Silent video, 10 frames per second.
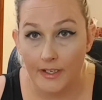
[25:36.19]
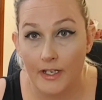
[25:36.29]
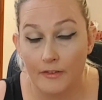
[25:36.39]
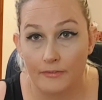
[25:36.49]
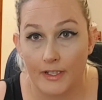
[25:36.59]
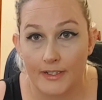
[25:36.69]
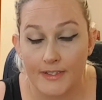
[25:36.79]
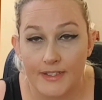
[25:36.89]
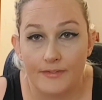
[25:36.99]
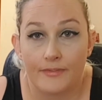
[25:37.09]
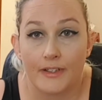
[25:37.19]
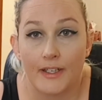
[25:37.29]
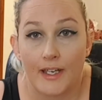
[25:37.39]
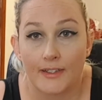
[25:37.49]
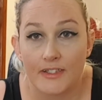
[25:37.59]
I have like a
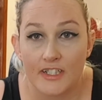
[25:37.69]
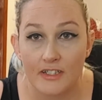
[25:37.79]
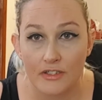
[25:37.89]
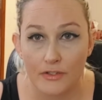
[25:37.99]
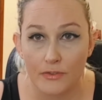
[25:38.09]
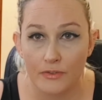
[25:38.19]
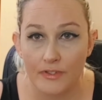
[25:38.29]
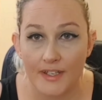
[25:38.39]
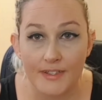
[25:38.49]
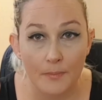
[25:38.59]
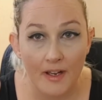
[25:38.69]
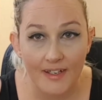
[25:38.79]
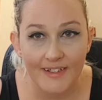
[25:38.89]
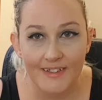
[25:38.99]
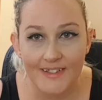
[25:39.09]
severe allergy to dust
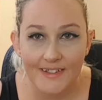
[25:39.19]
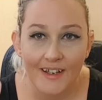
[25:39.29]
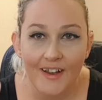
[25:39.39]
mites.